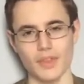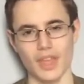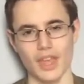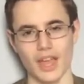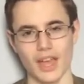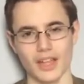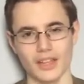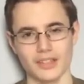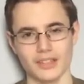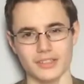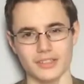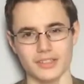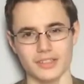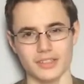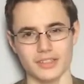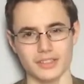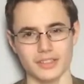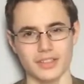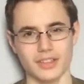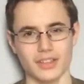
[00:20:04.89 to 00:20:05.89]
And
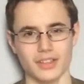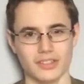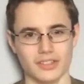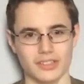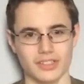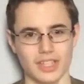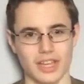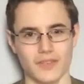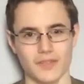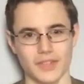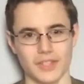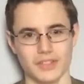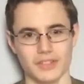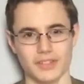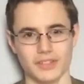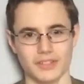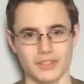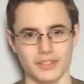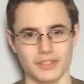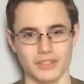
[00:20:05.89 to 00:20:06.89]
just out
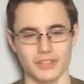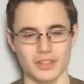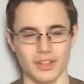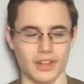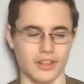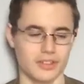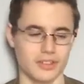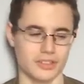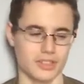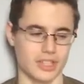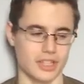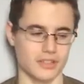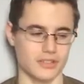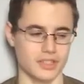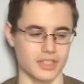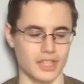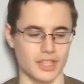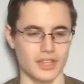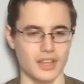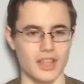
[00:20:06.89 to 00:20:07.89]
of
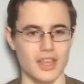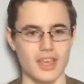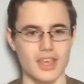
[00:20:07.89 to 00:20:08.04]
saying,